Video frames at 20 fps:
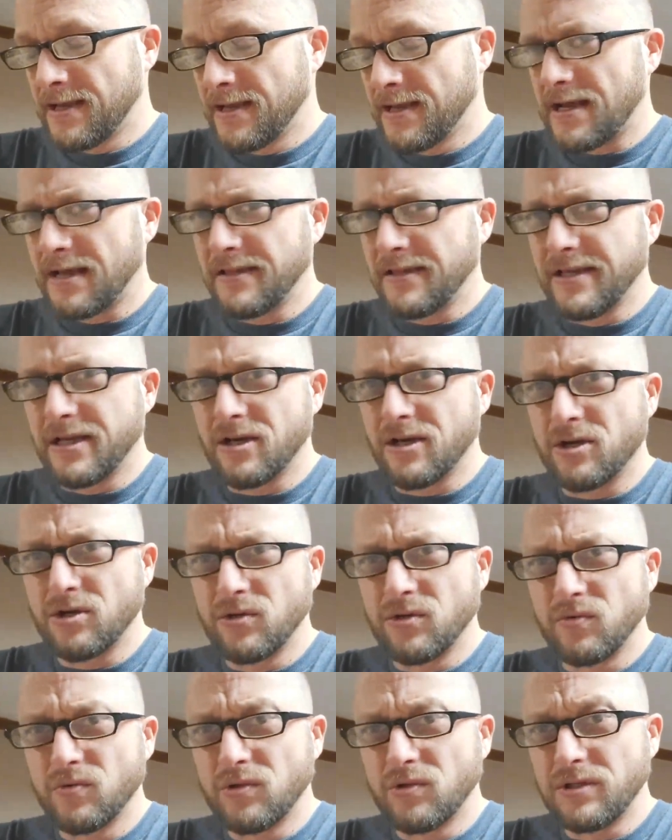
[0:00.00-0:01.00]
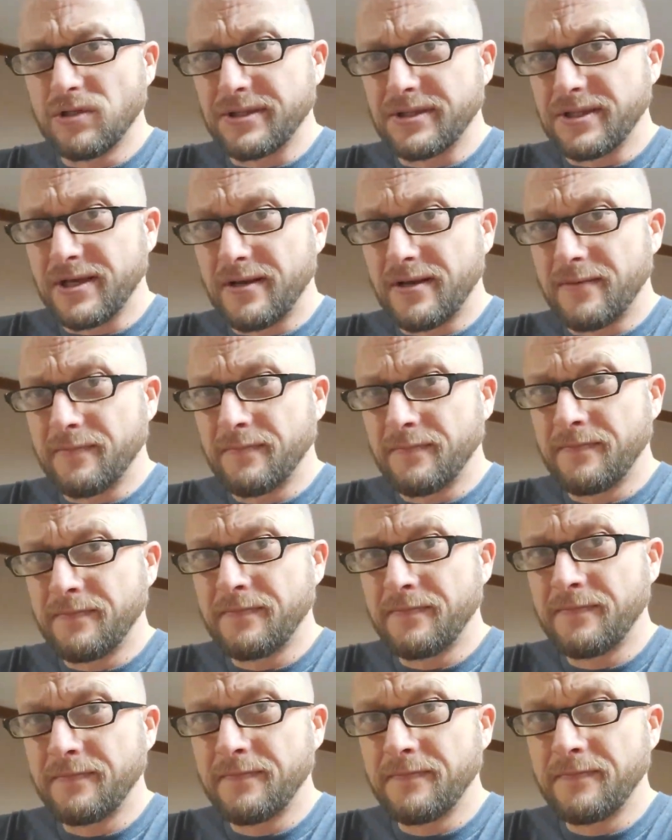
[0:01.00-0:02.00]
I think a good rule of thumb
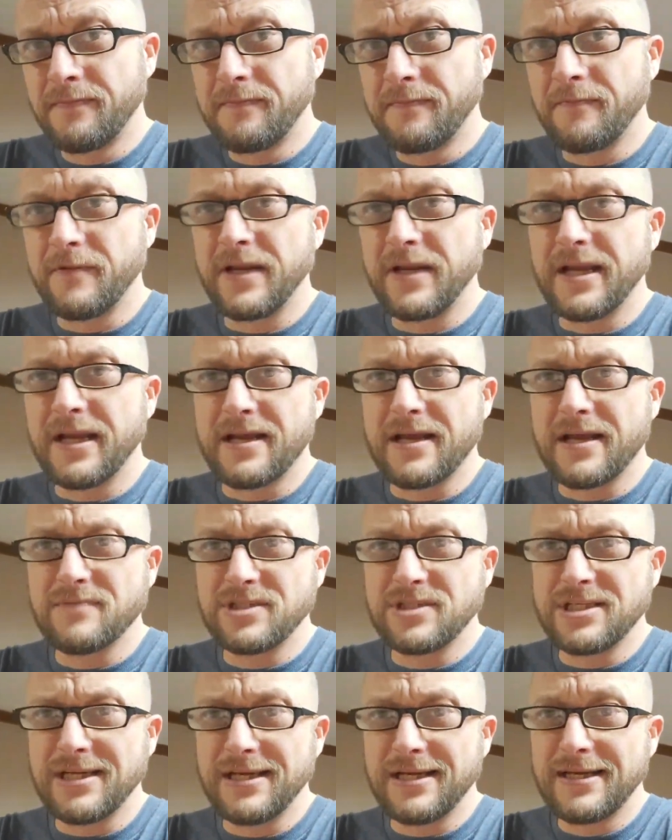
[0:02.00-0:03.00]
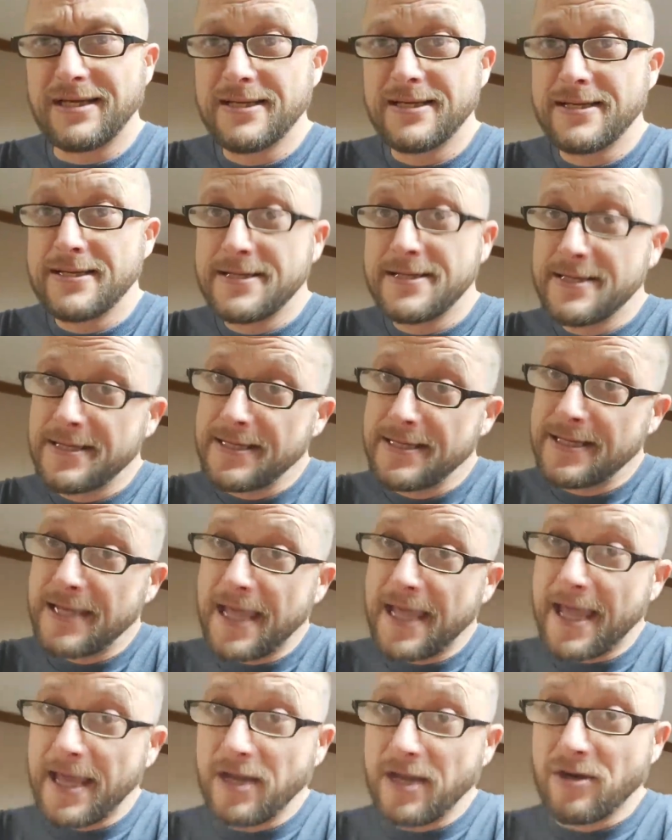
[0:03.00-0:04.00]
when it comes to
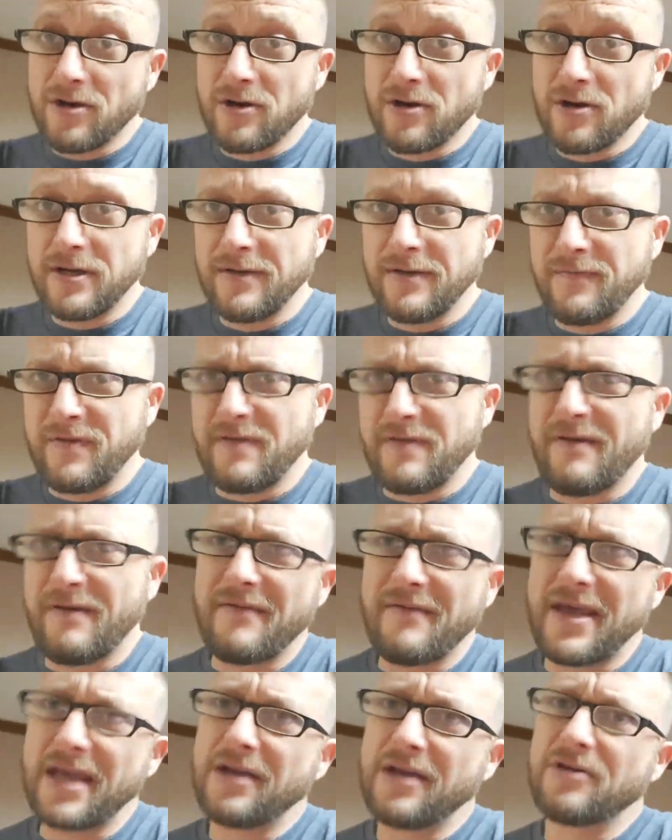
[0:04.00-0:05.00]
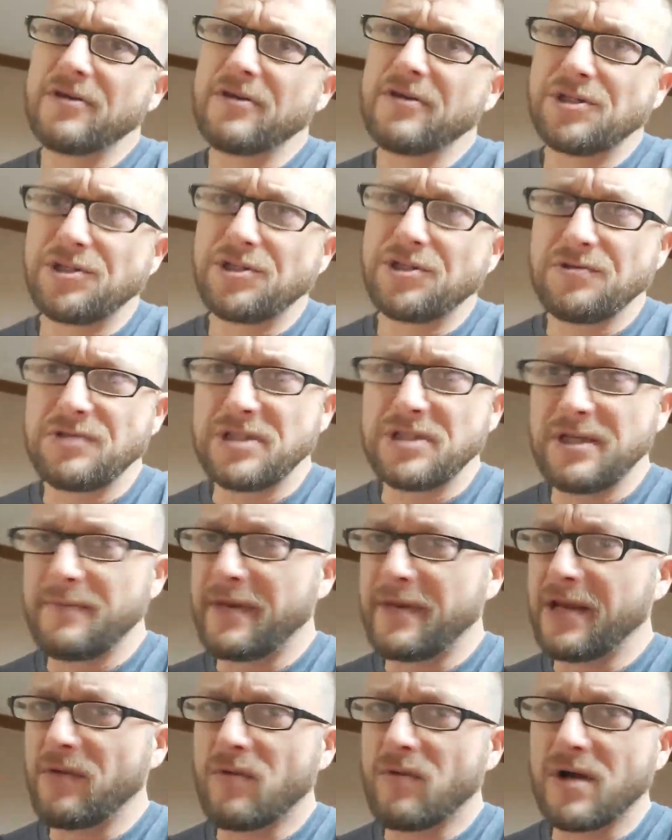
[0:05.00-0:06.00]
anger, and if you have anger issues,
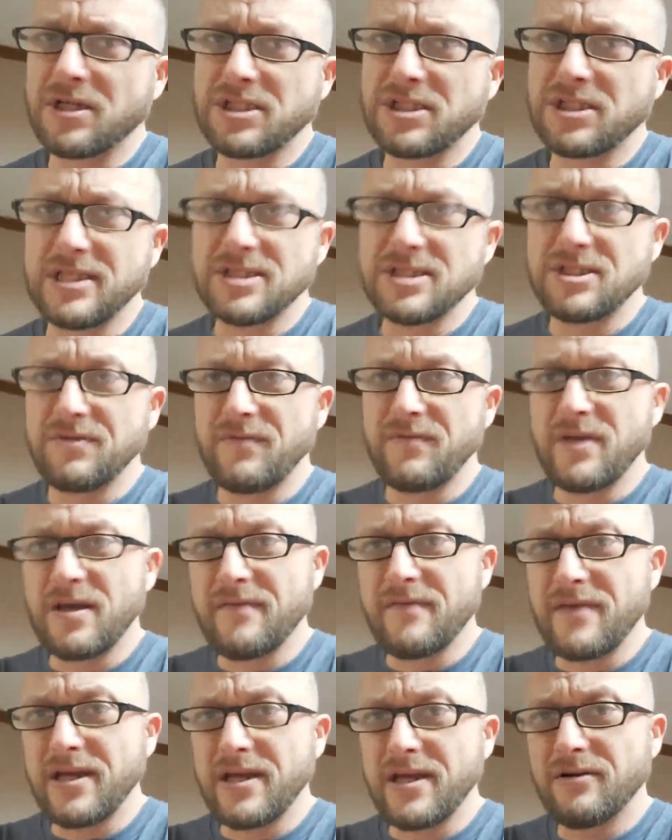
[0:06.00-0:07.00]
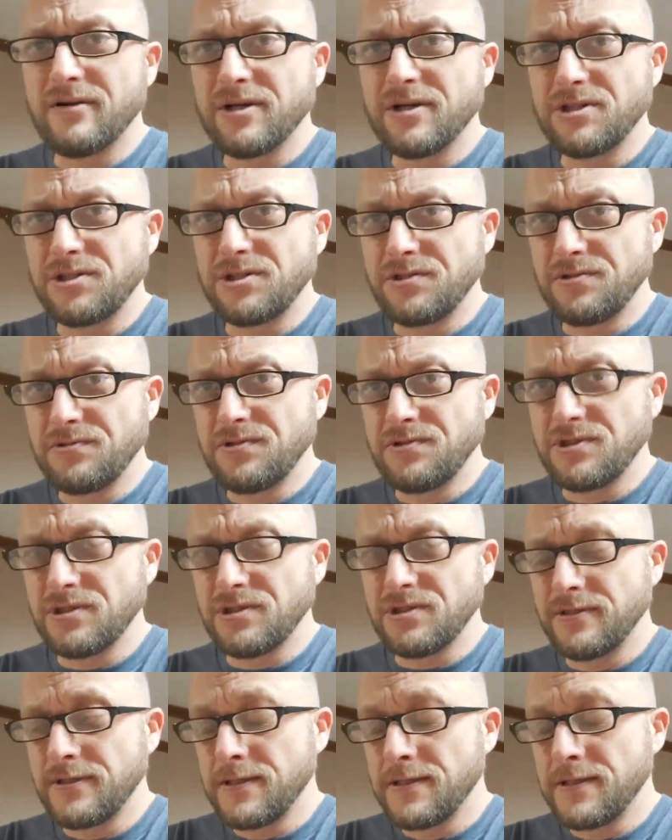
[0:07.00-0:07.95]
anybody watching this, if you have anger issues, and